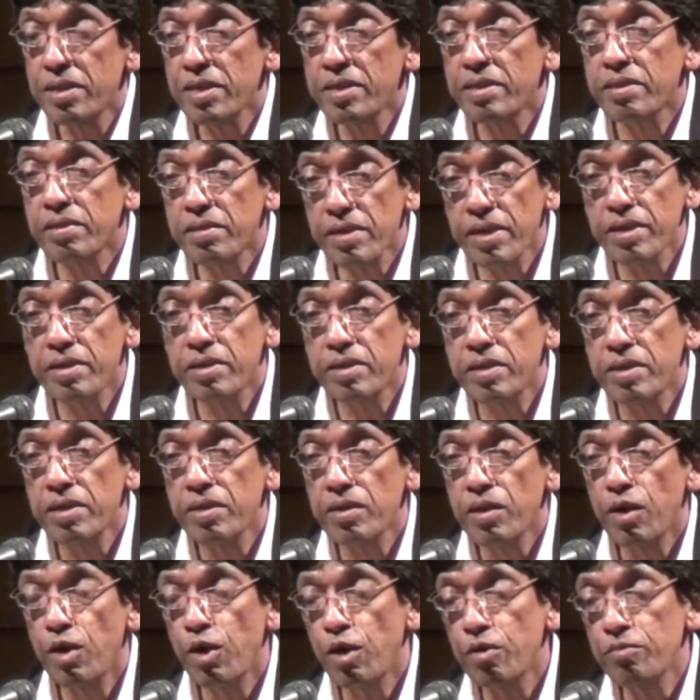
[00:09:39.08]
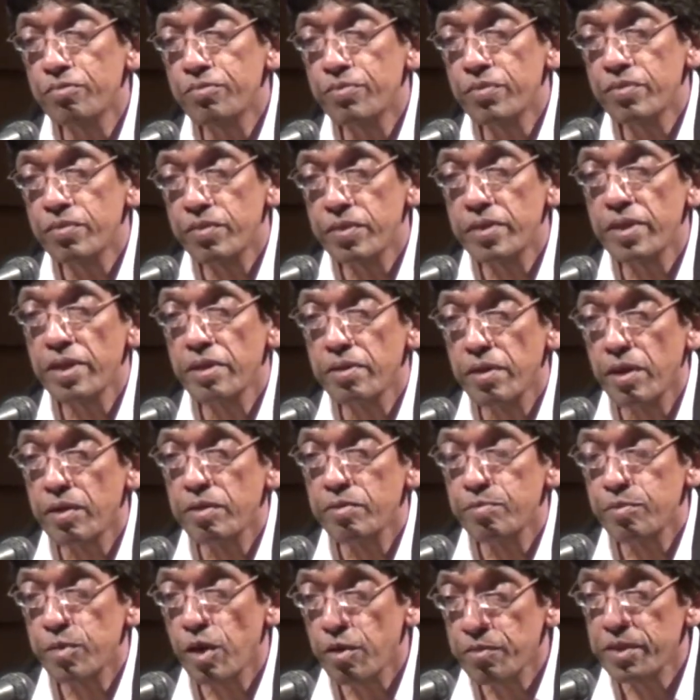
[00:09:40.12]
threat of the
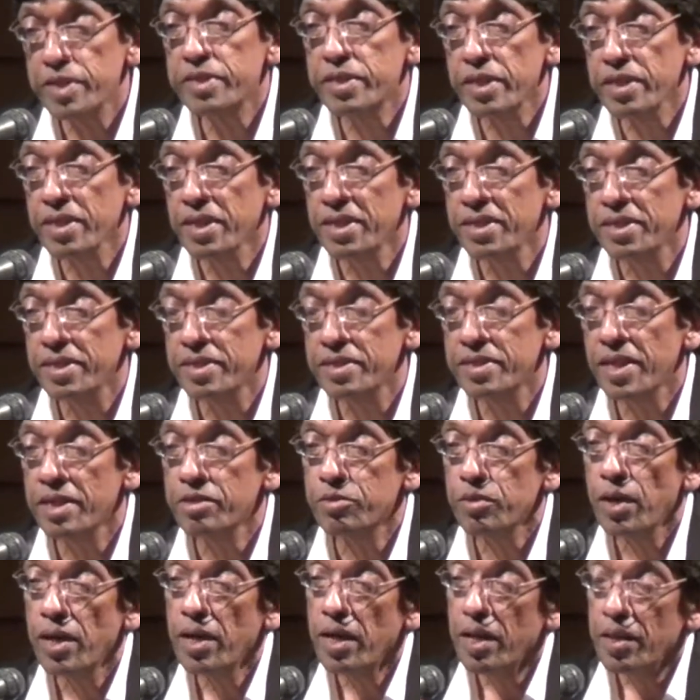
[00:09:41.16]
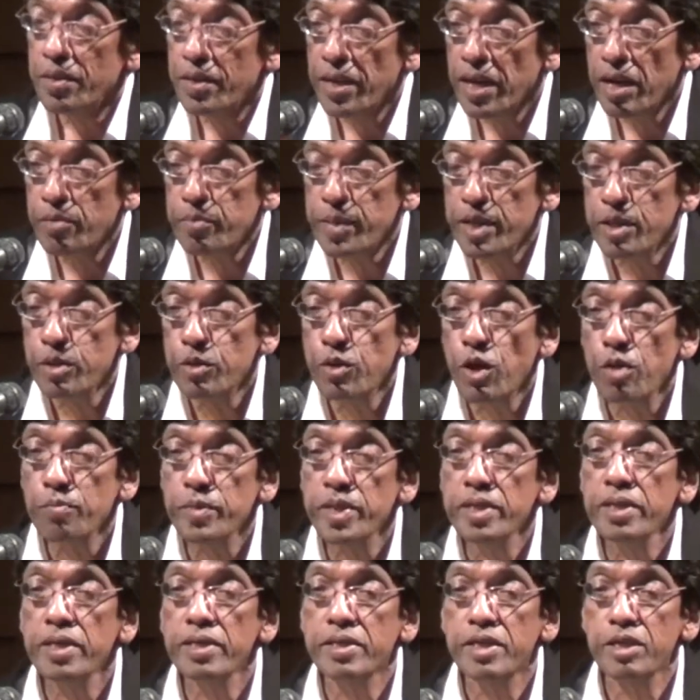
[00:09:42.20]
Sinhalese, that they have been
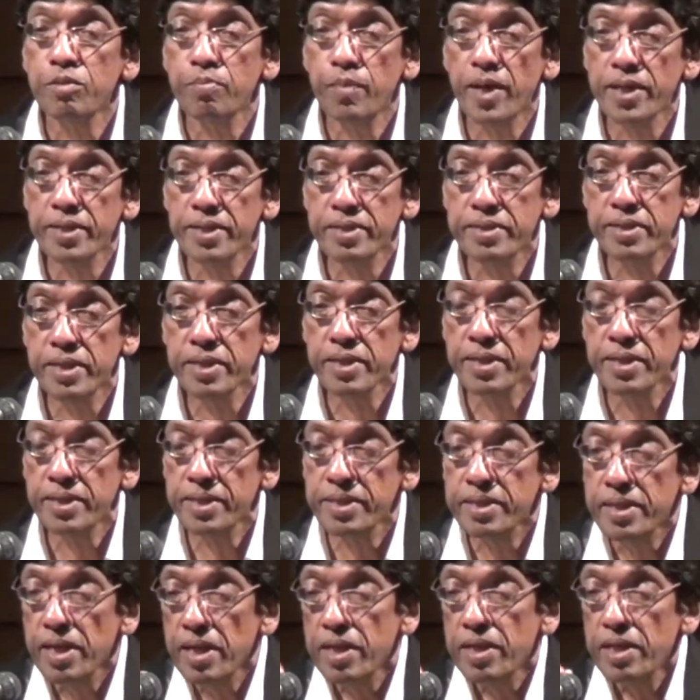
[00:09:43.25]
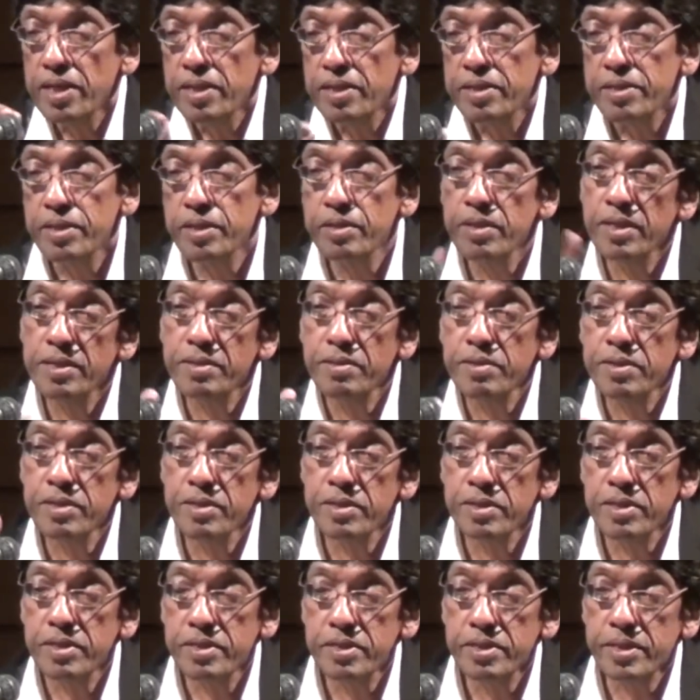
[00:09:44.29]
dominated by the Sinhalese.
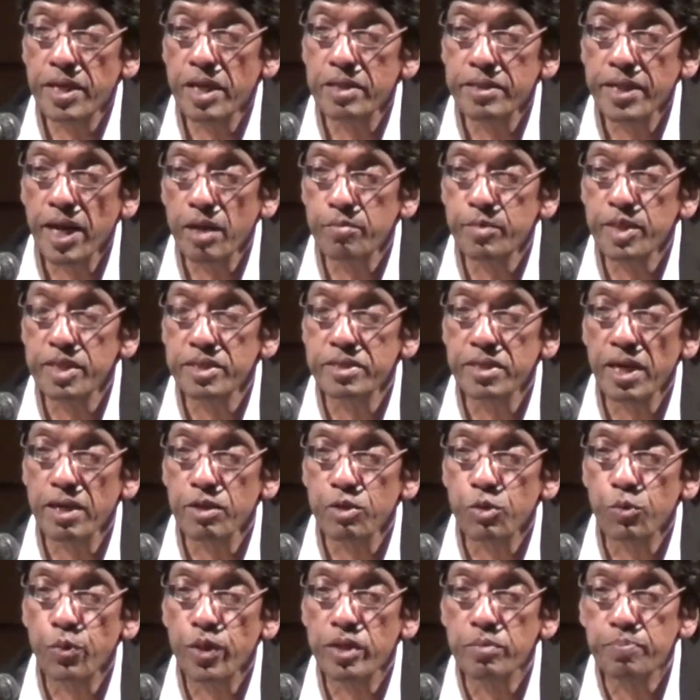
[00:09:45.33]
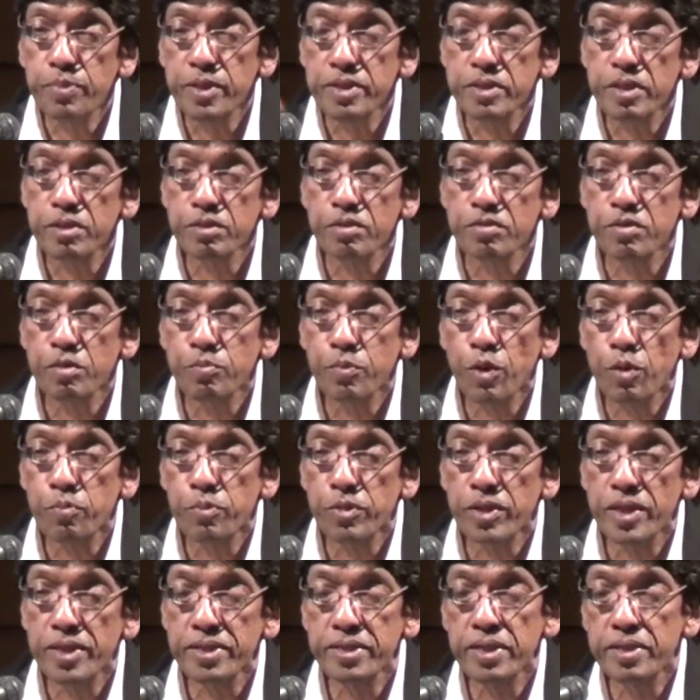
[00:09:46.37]
Tamils are 12% of the
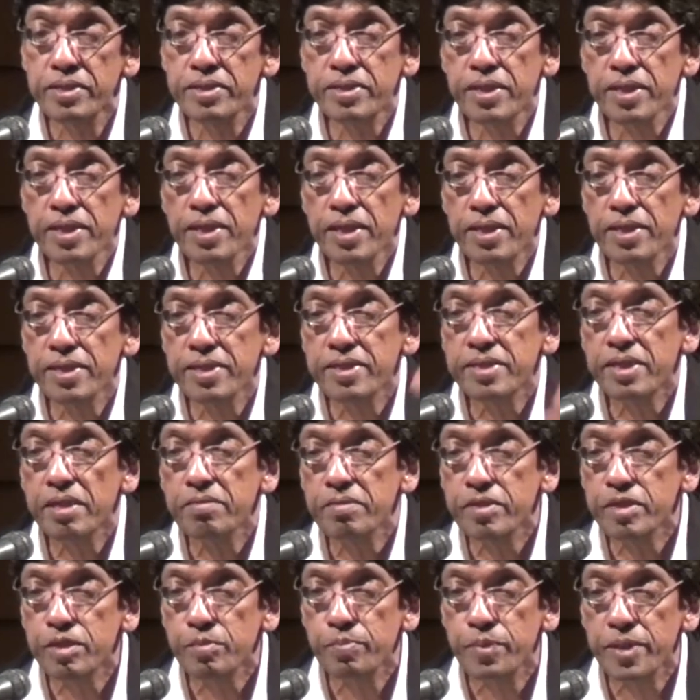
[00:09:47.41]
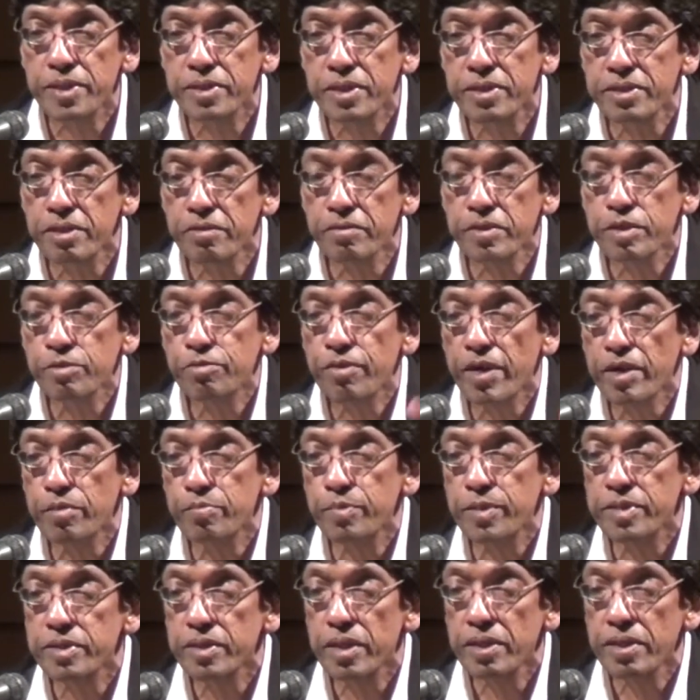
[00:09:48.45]
population, Sinhalese 70%,
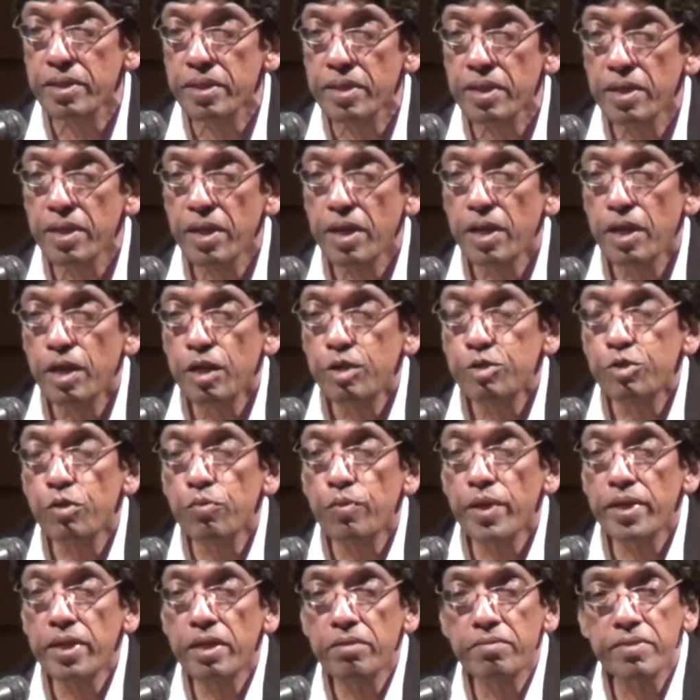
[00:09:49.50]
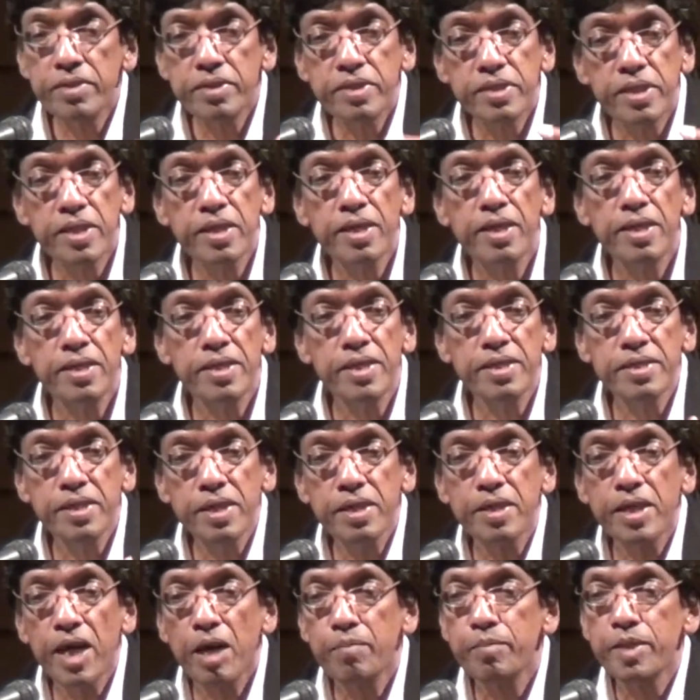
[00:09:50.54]
75%. So whenever Sinhalese
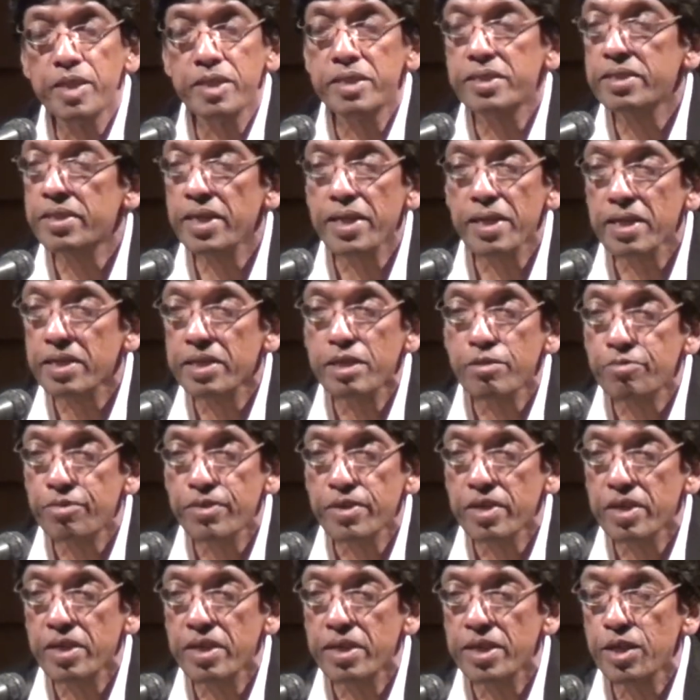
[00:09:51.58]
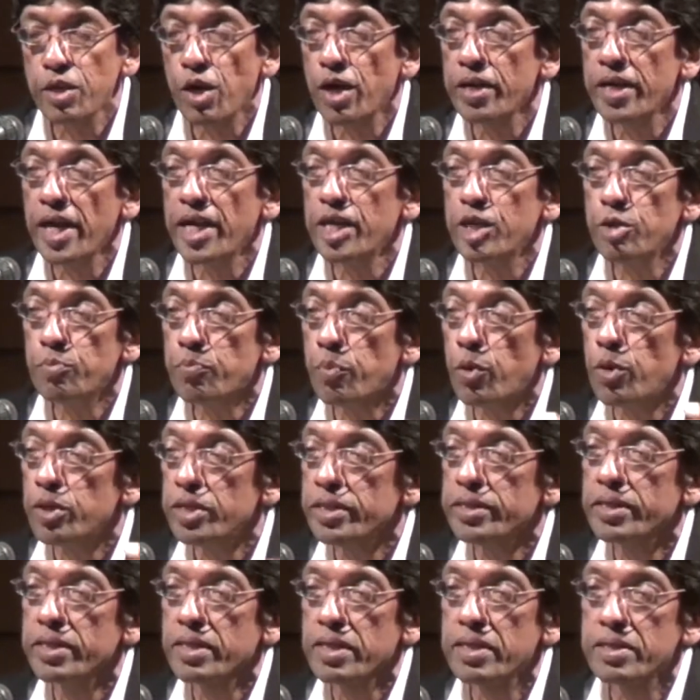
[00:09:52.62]
and Tamils think differently on any
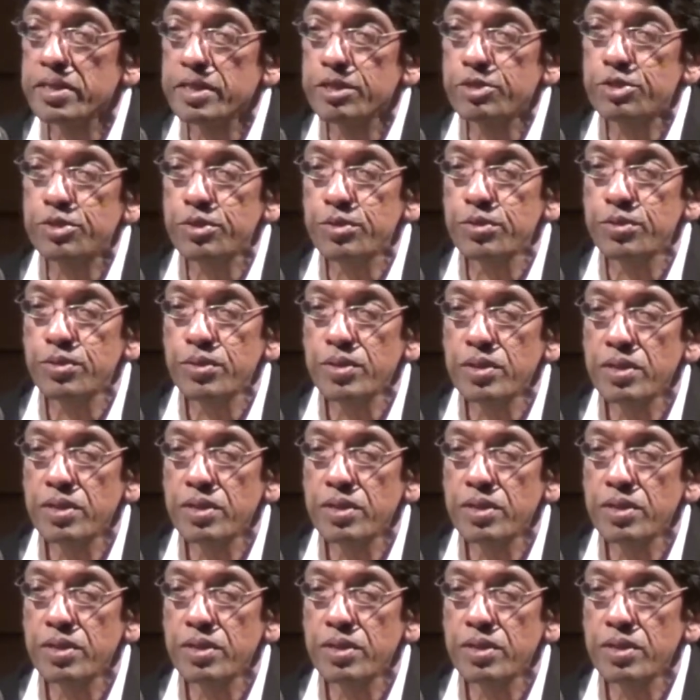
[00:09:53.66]
political issue,